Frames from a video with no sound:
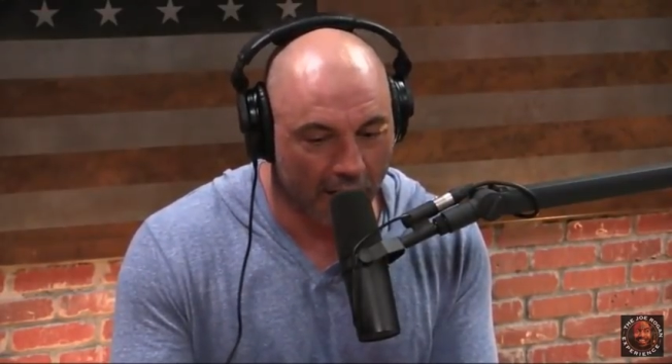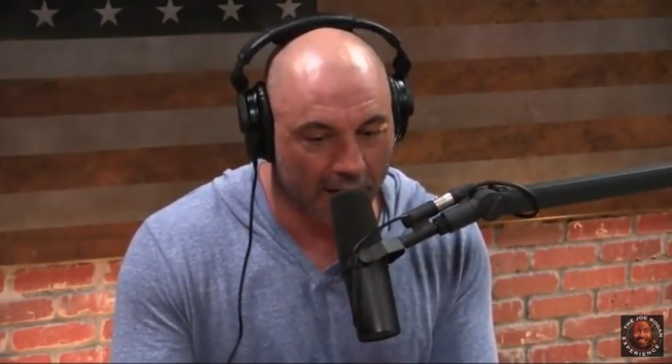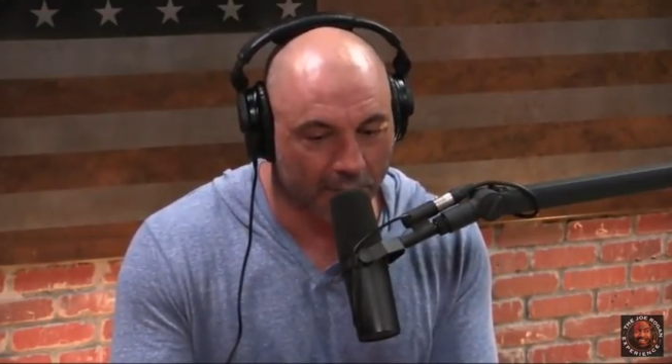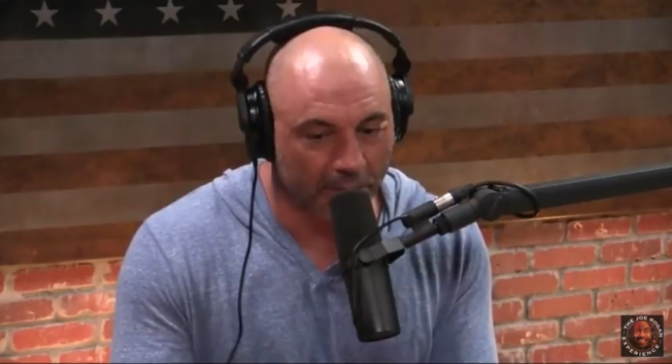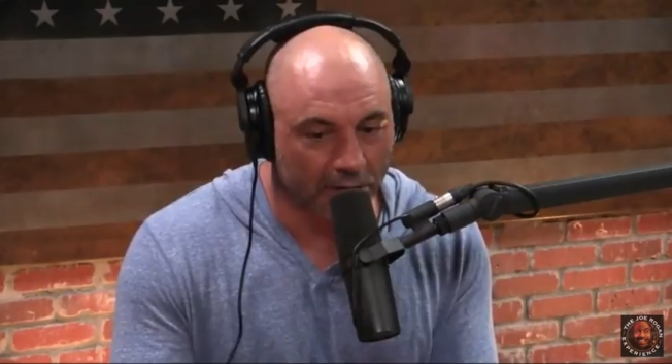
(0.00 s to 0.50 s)

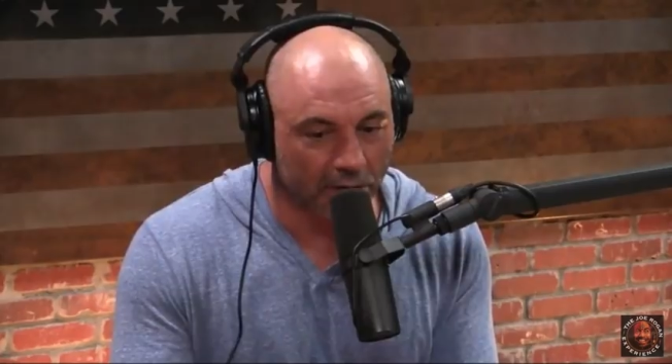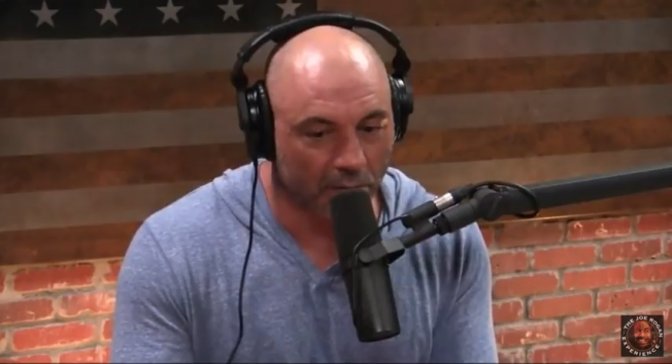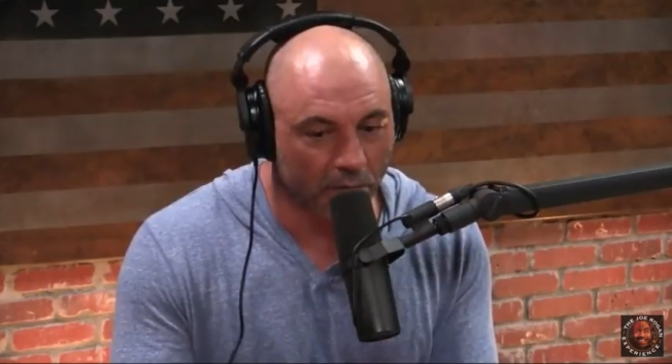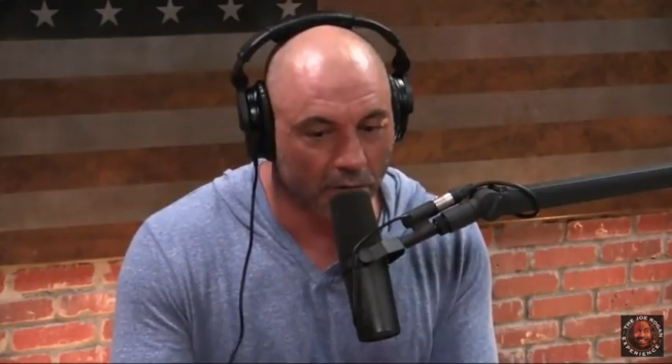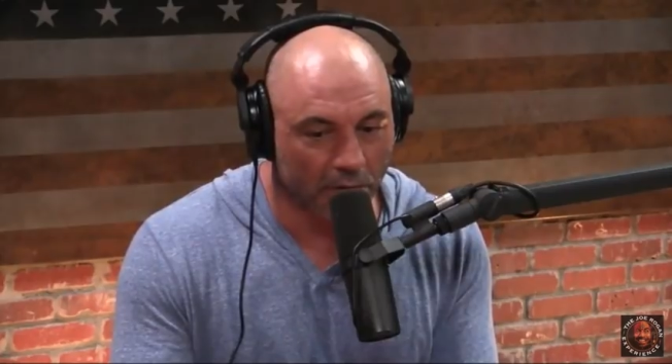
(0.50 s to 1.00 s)
aspect to
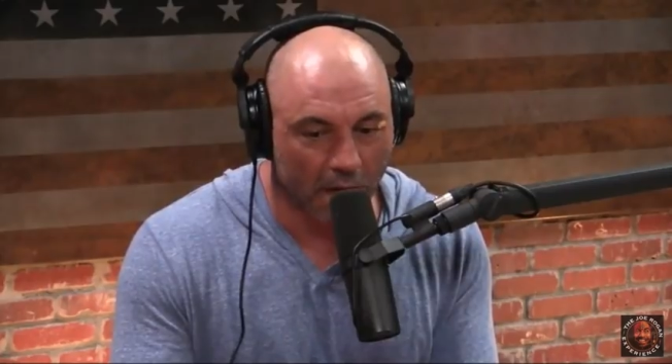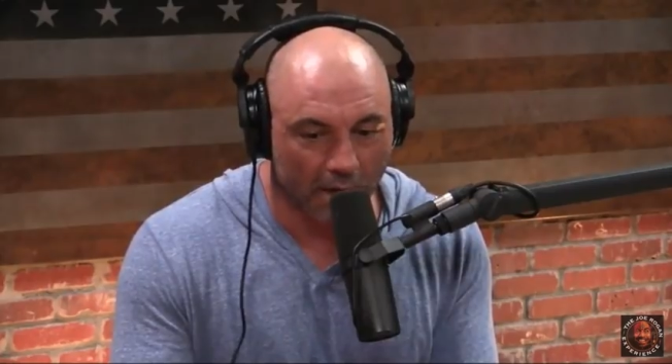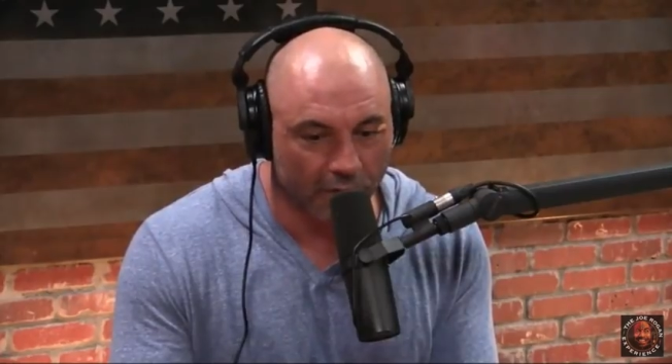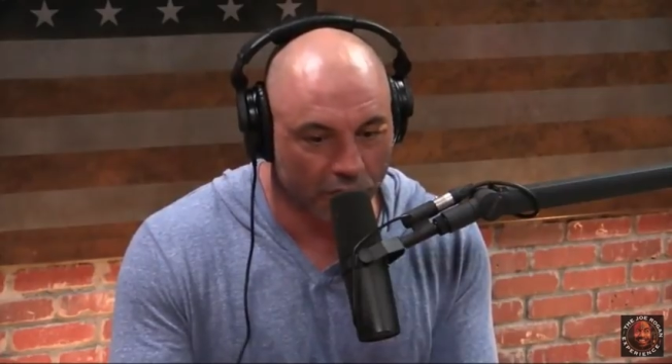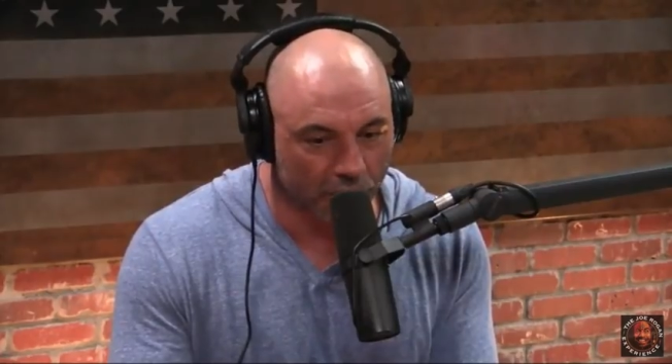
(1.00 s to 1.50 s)
them where they're not
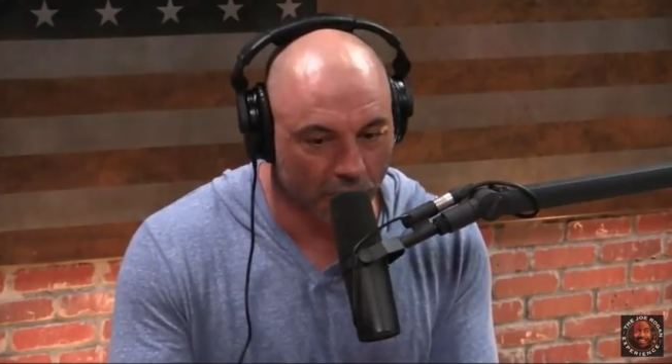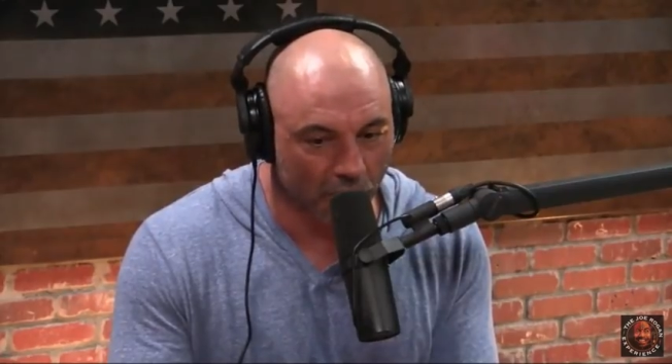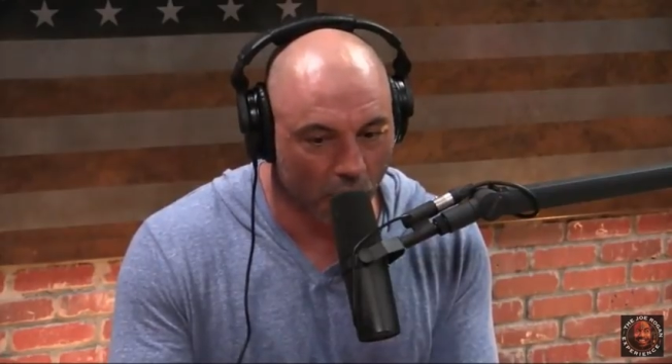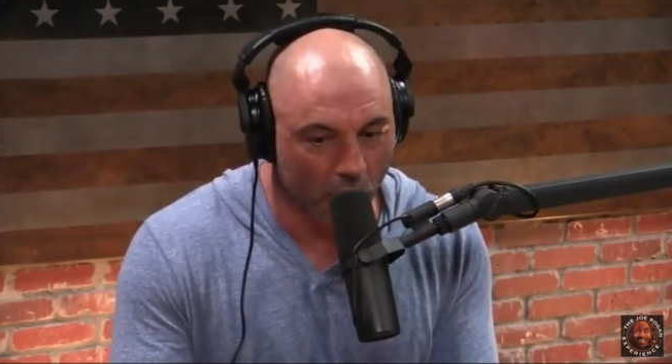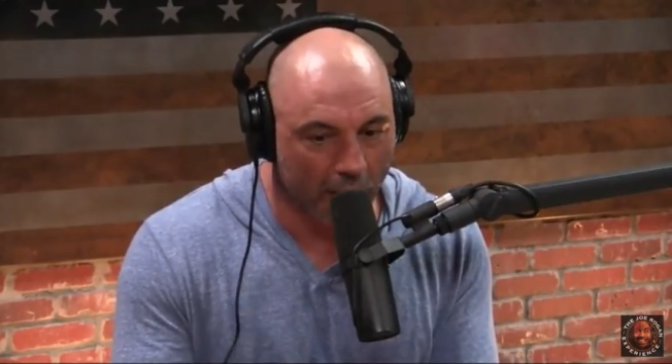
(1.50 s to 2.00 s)
even sure they're
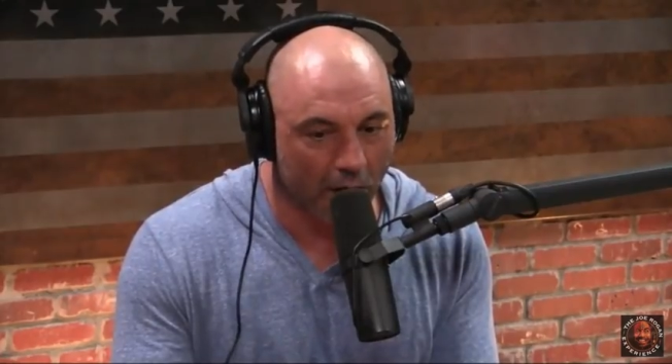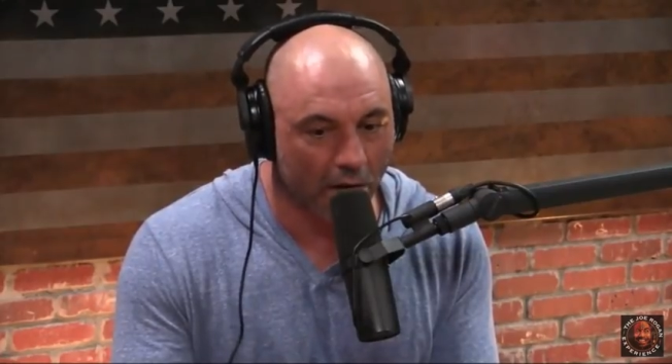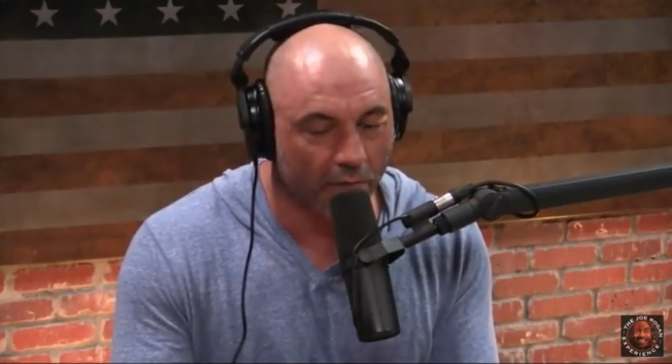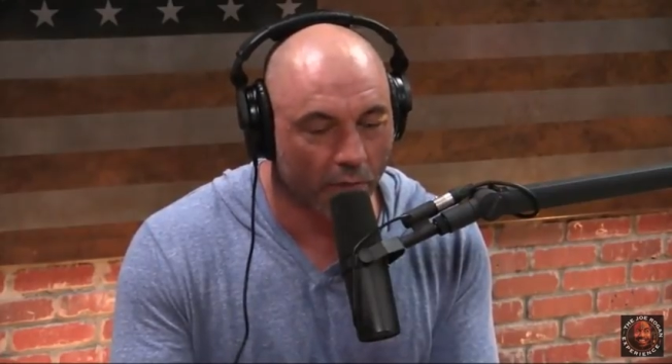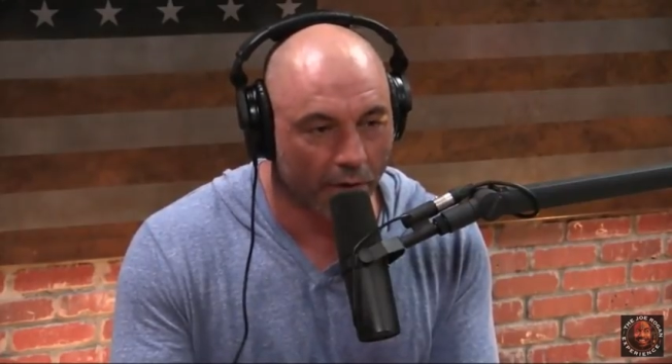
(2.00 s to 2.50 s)
aware
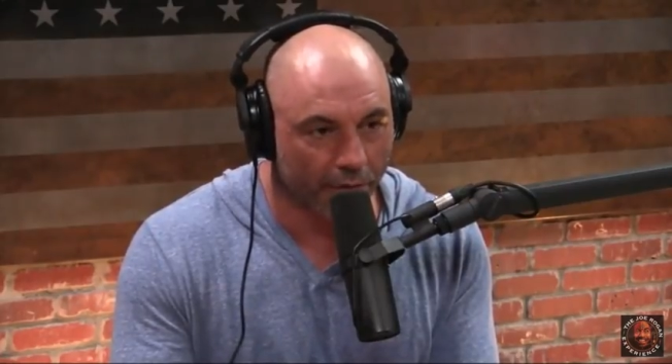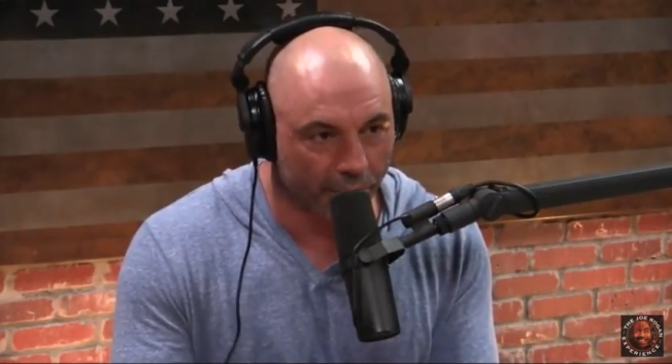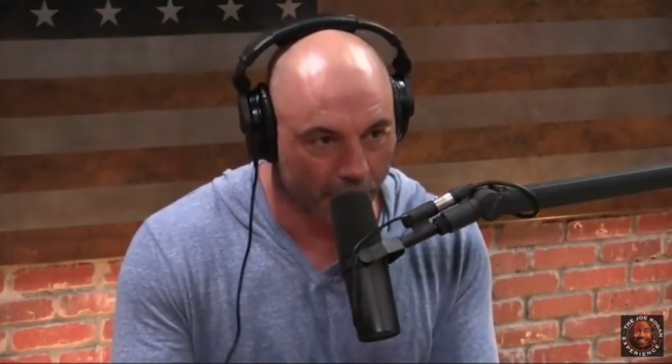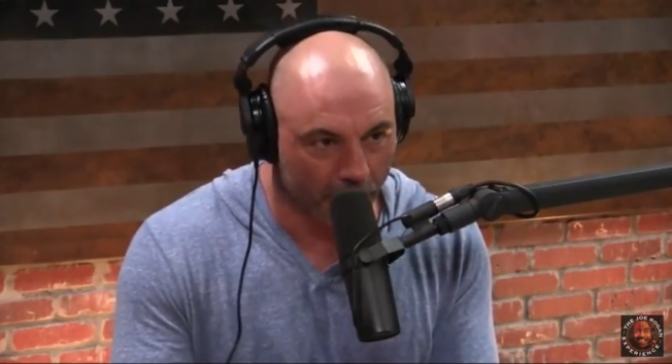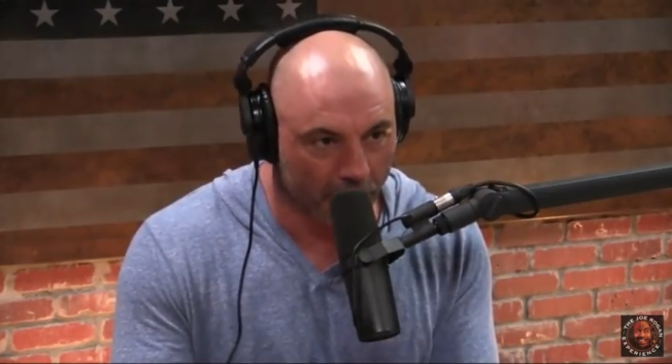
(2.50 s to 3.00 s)
of what they're
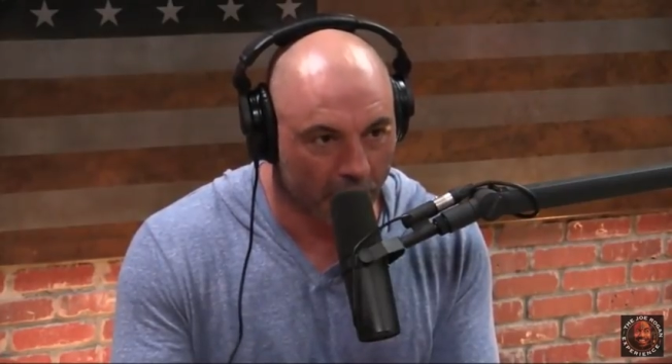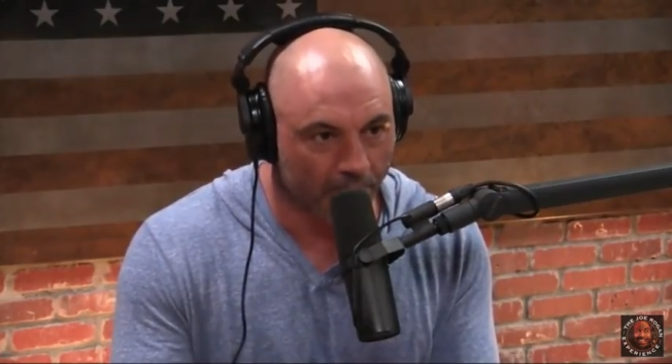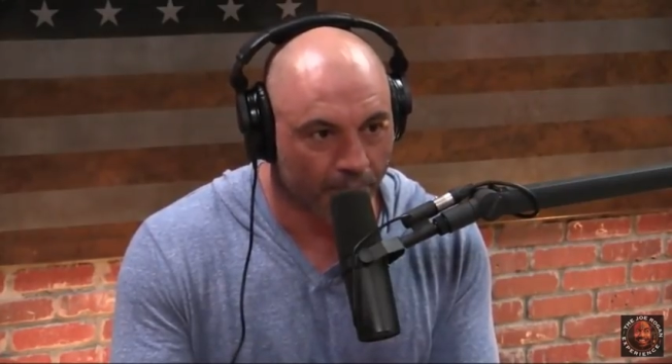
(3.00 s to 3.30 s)
doing.